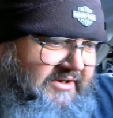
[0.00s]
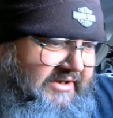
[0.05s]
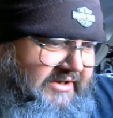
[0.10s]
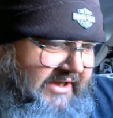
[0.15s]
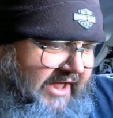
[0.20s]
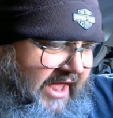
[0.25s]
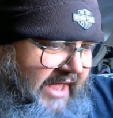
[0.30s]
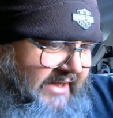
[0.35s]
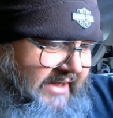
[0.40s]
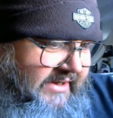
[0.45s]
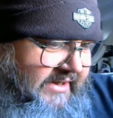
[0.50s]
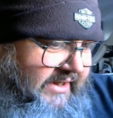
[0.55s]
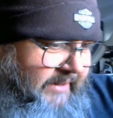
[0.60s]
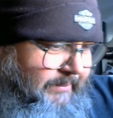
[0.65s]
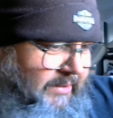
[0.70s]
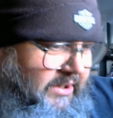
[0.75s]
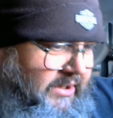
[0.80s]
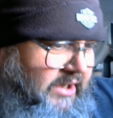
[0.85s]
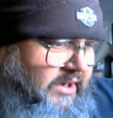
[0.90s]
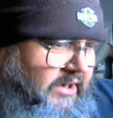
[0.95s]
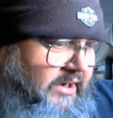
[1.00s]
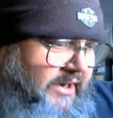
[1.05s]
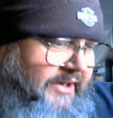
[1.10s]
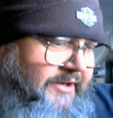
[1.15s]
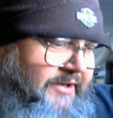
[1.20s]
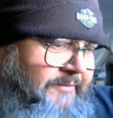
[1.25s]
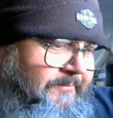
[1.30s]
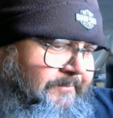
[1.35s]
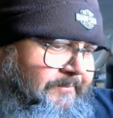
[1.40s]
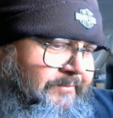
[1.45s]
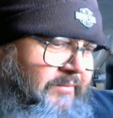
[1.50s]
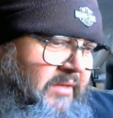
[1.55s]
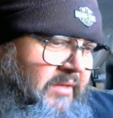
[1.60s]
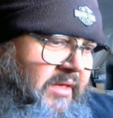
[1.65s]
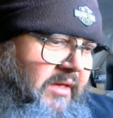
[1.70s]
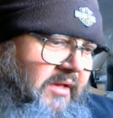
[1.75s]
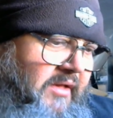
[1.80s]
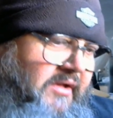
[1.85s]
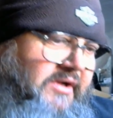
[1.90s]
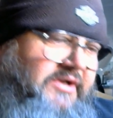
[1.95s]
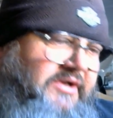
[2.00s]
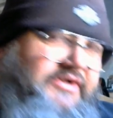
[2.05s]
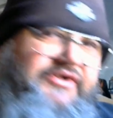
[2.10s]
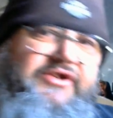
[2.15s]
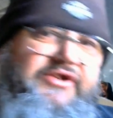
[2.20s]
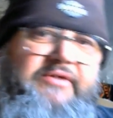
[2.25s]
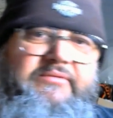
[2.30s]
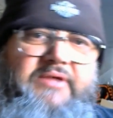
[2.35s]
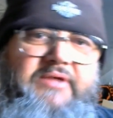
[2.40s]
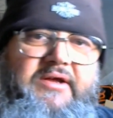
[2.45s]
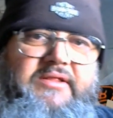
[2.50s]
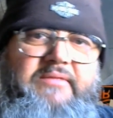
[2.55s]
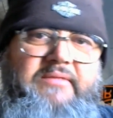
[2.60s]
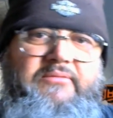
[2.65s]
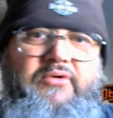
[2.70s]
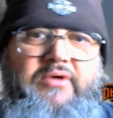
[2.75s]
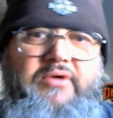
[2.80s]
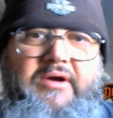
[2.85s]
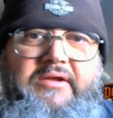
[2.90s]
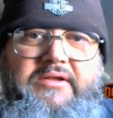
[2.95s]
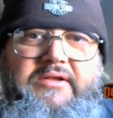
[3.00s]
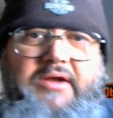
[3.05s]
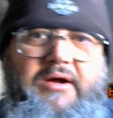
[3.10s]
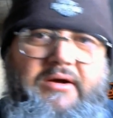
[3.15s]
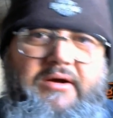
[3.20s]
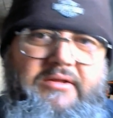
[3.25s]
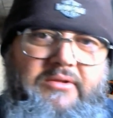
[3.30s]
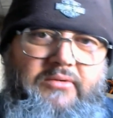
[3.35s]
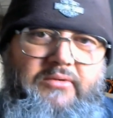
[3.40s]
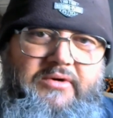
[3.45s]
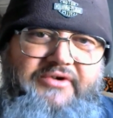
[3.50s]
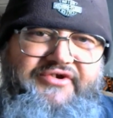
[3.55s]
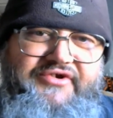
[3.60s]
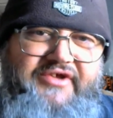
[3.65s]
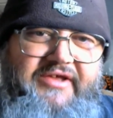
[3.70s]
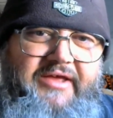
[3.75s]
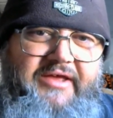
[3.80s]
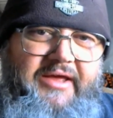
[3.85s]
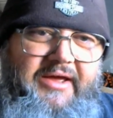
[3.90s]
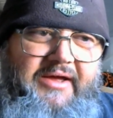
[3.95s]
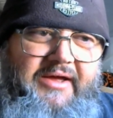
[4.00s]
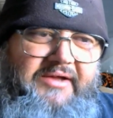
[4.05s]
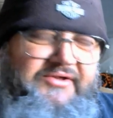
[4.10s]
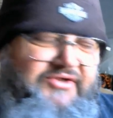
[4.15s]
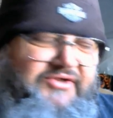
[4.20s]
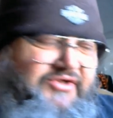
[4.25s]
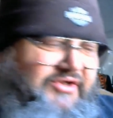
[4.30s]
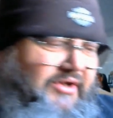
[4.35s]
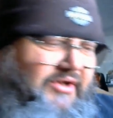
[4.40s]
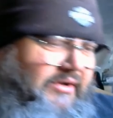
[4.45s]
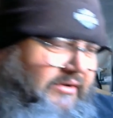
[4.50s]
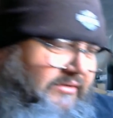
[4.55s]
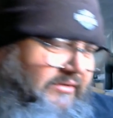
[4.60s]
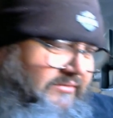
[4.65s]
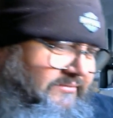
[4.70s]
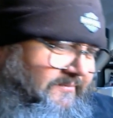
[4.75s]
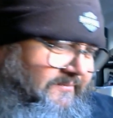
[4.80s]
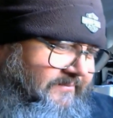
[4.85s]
Can't keep it going. Seems like the more I talk, the worse it gets. So,